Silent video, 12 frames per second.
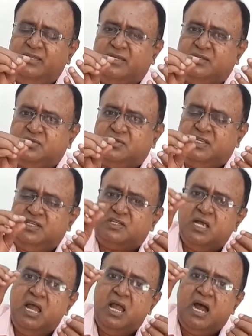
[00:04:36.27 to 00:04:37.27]

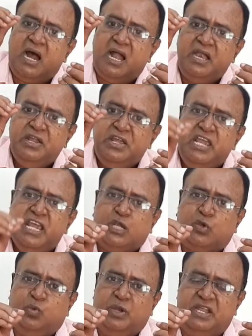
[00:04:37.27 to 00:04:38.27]
justice and
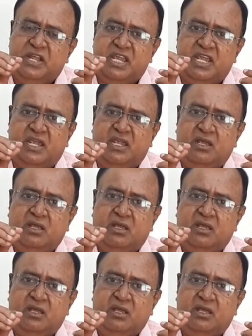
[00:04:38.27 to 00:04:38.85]
equity,